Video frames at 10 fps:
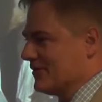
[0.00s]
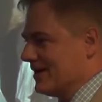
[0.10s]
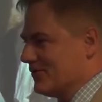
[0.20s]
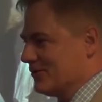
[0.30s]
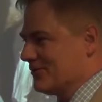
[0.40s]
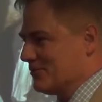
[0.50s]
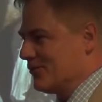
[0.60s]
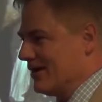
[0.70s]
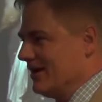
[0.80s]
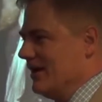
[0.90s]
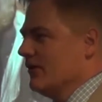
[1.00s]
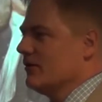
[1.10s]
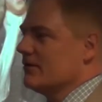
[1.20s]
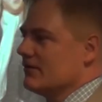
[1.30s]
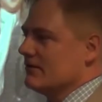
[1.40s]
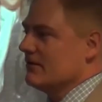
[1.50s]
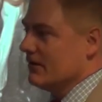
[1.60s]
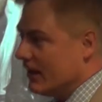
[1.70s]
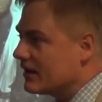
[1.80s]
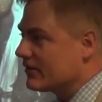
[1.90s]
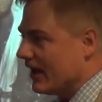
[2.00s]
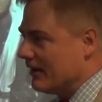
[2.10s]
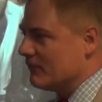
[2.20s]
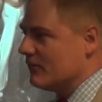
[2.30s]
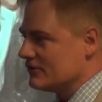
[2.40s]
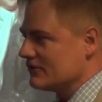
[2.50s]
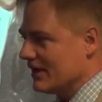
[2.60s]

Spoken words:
when I was a boy. You had to lug them, which is